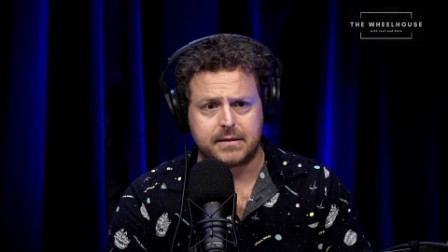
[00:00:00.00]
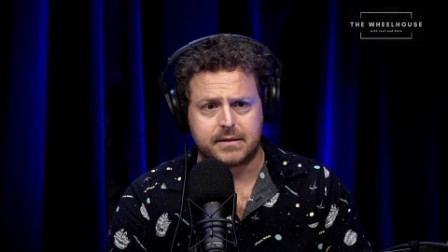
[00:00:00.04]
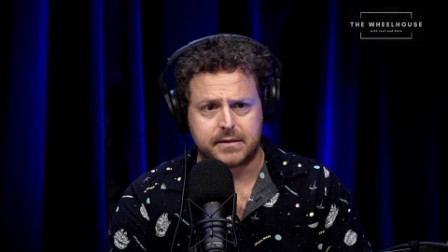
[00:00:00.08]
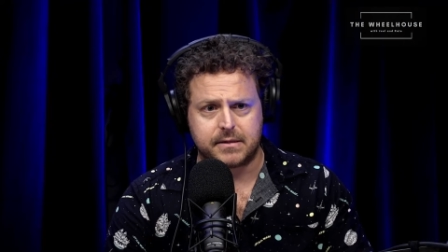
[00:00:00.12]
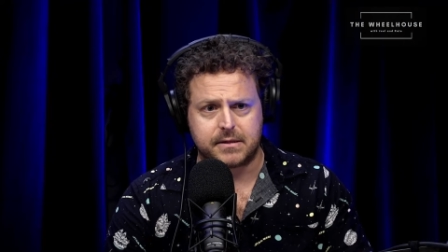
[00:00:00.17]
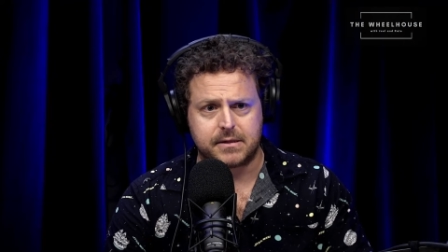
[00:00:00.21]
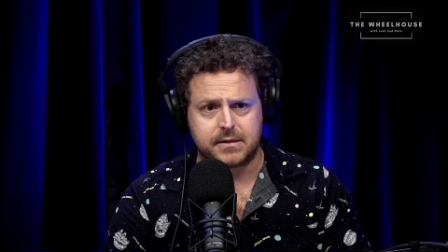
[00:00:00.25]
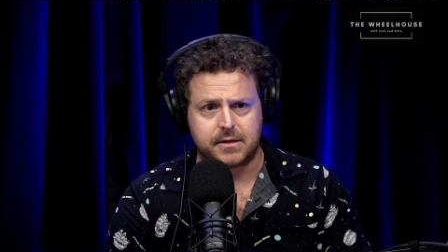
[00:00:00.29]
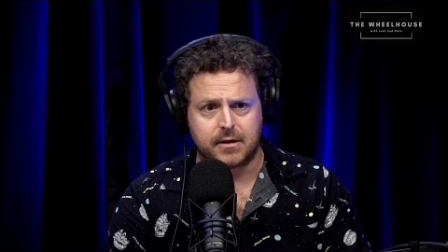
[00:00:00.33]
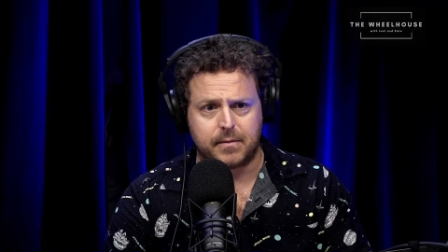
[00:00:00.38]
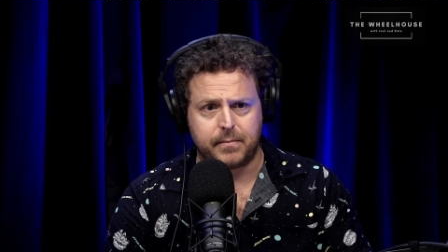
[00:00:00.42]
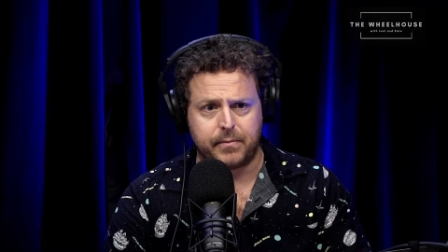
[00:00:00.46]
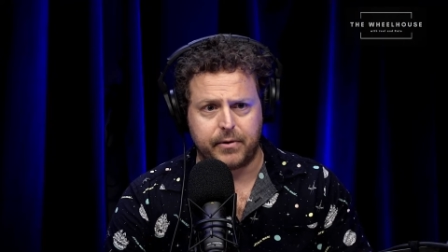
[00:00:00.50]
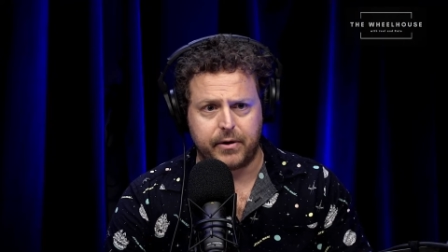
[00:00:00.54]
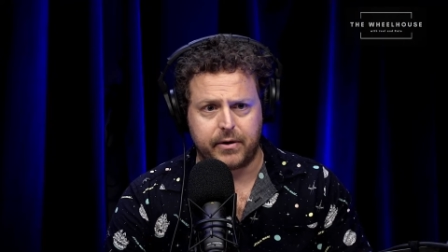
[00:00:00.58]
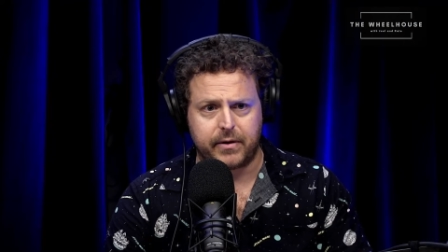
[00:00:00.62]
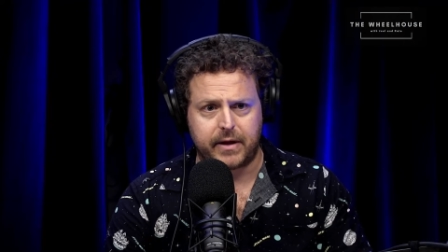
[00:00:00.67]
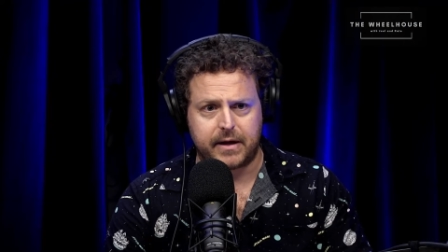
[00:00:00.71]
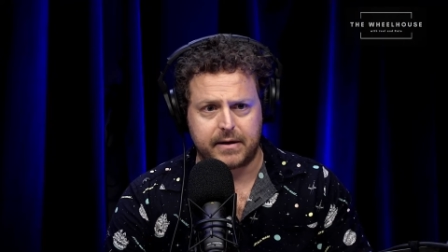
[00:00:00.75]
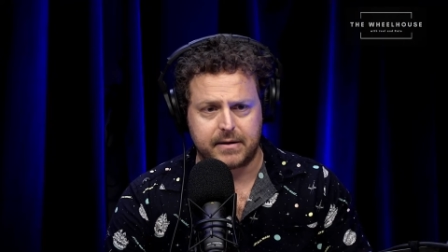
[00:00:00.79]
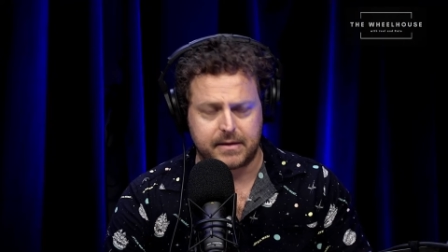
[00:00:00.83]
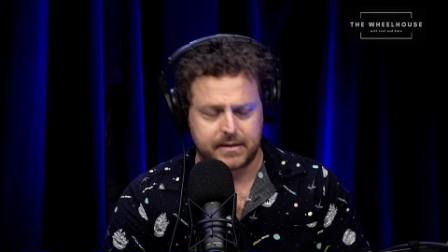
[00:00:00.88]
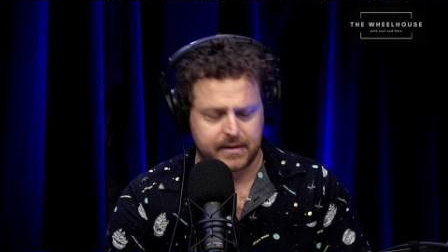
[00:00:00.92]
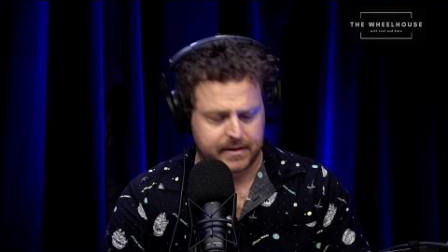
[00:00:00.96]
to stop her.
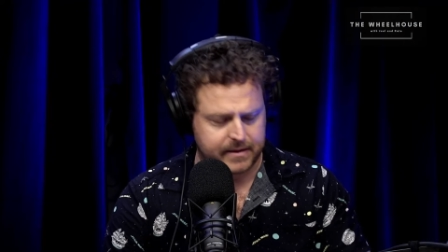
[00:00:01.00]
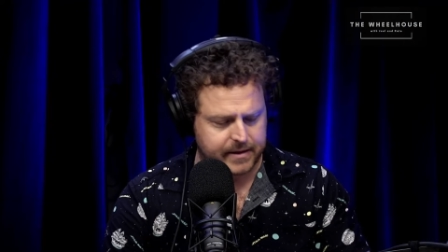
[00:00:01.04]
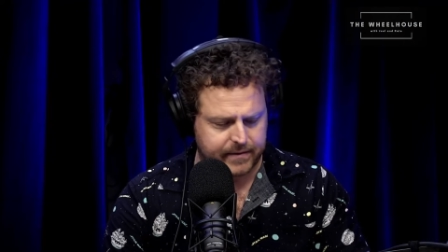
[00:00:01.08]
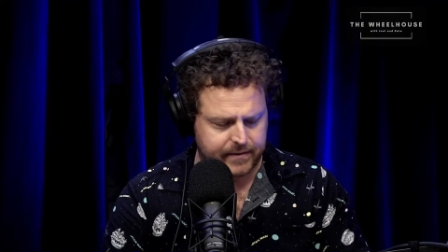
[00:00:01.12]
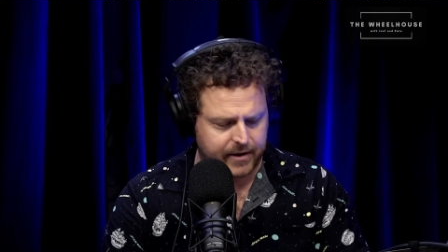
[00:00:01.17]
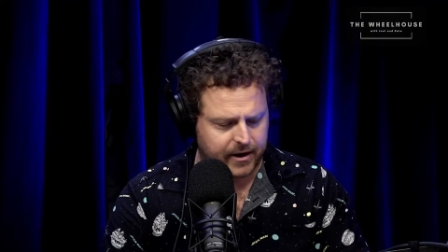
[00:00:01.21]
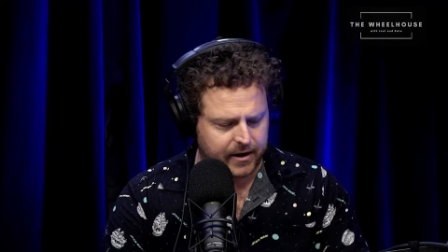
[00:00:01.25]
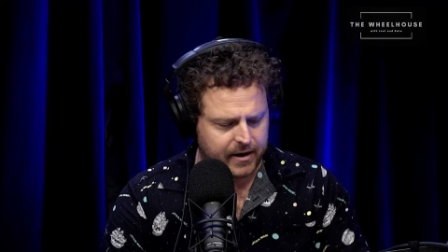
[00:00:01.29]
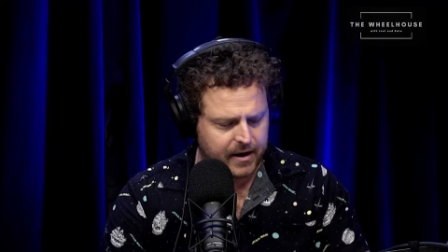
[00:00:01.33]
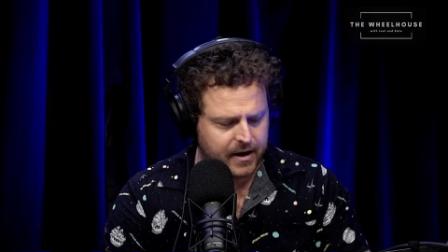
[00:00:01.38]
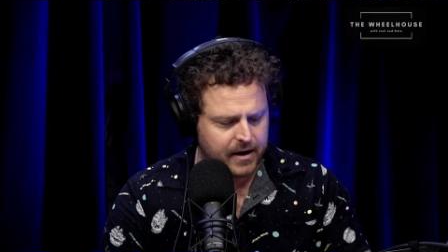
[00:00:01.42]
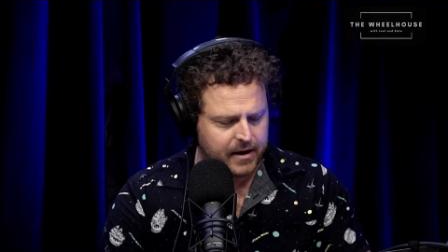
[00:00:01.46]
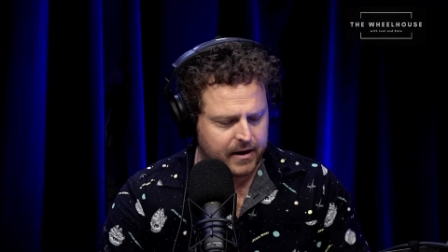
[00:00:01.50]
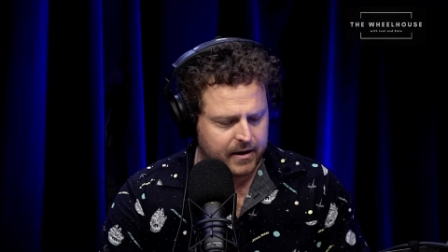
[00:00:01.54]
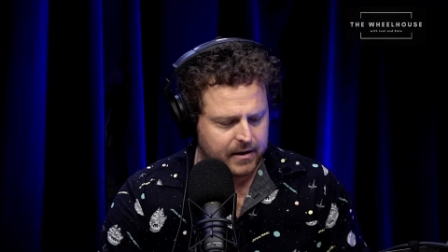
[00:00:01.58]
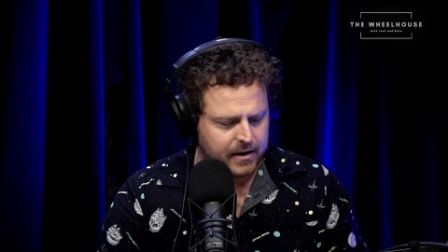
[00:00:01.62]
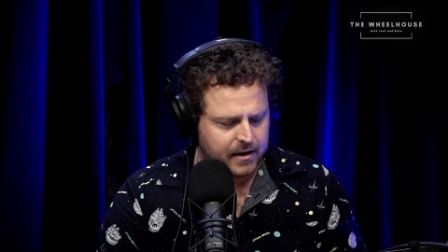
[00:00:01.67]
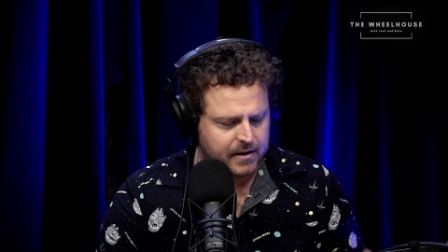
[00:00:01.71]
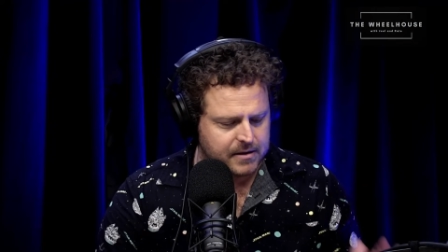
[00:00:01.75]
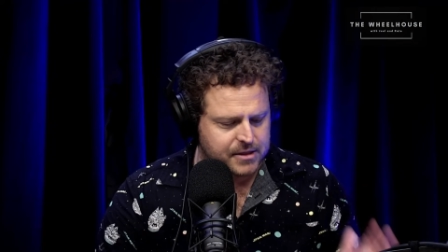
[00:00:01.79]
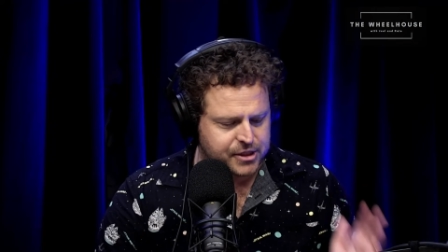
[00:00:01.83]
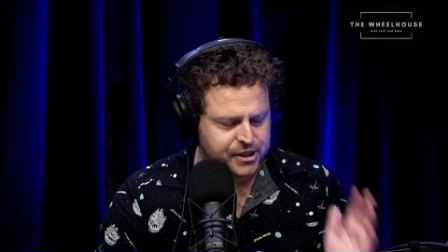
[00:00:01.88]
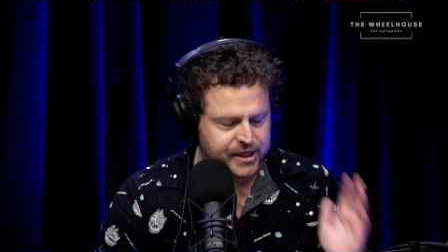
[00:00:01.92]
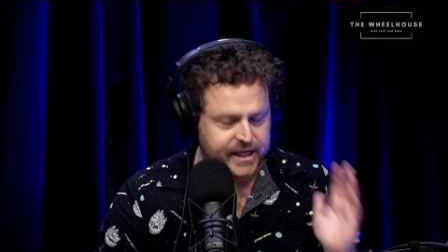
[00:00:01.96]
That,
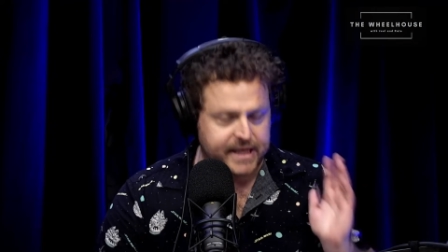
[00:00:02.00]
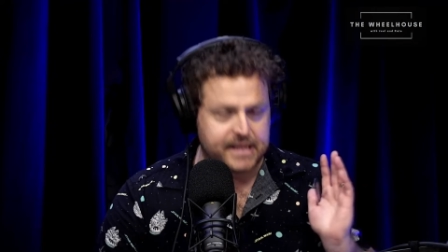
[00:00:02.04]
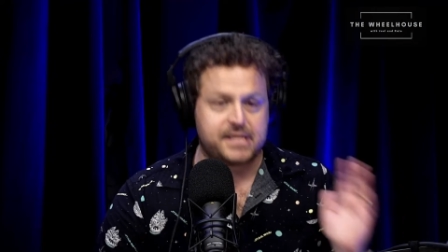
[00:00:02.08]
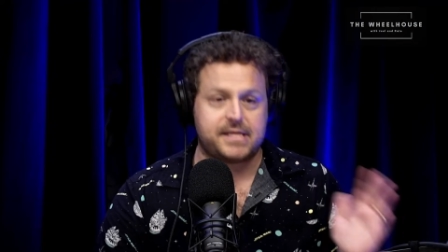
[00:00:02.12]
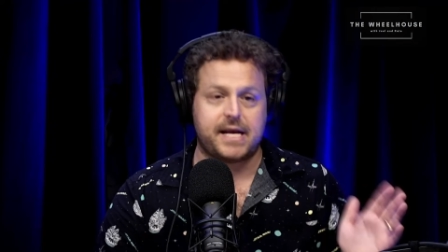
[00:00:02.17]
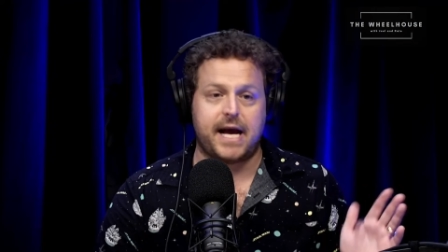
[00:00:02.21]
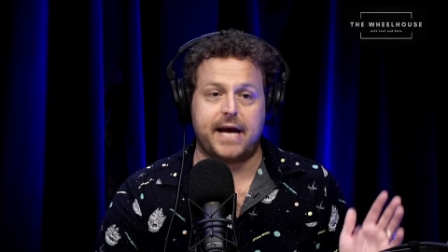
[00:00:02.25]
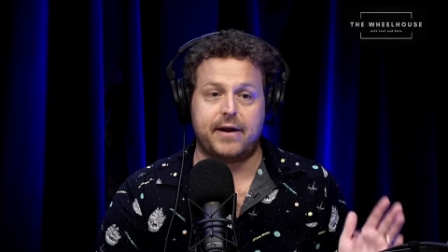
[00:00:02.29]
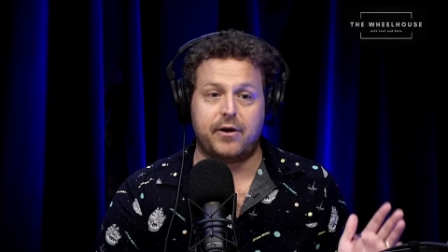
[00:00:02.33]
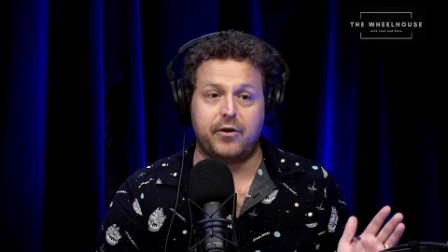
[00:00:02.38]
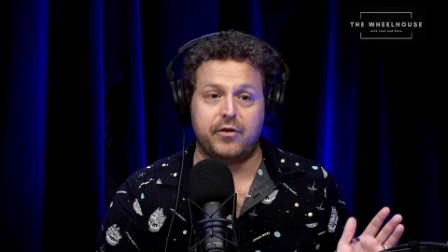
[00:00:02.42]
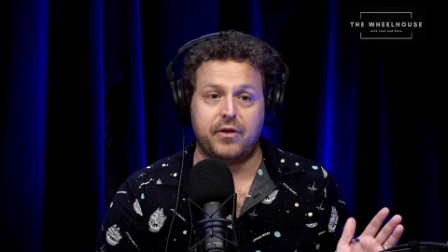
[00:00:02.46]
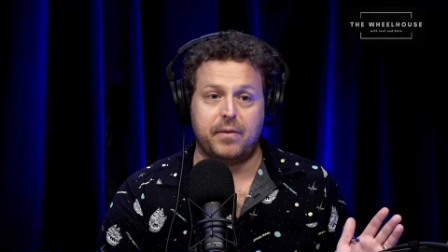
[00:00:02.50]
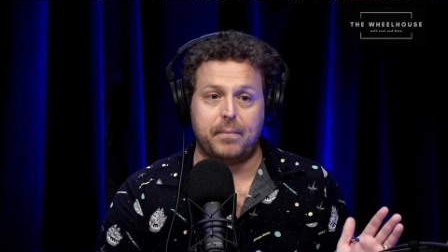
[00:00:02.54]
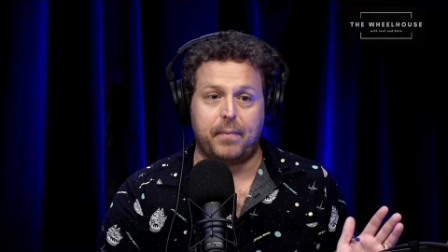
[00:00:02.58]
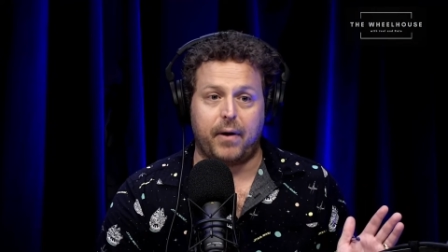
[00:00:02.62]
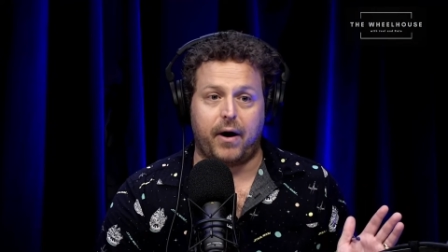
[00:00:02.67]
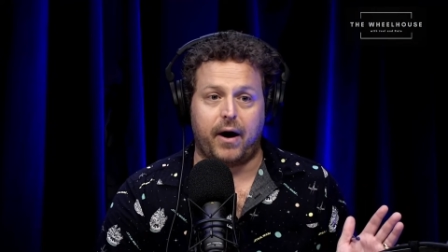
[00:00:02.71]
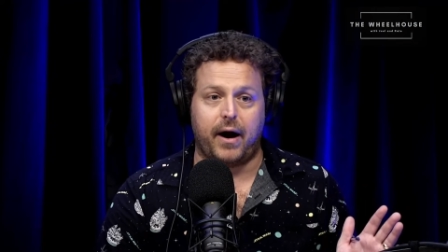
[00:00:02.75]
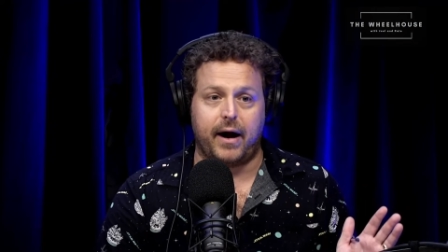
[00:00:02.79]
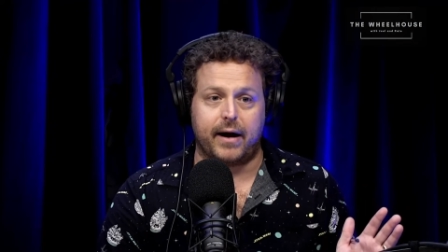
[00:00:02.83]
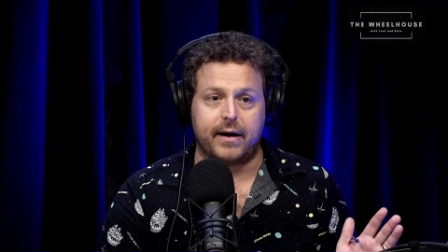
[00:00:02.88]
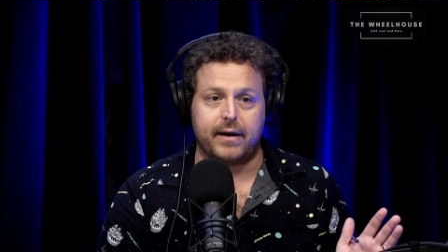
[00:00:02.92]
she stayed it's on like the, the bike. X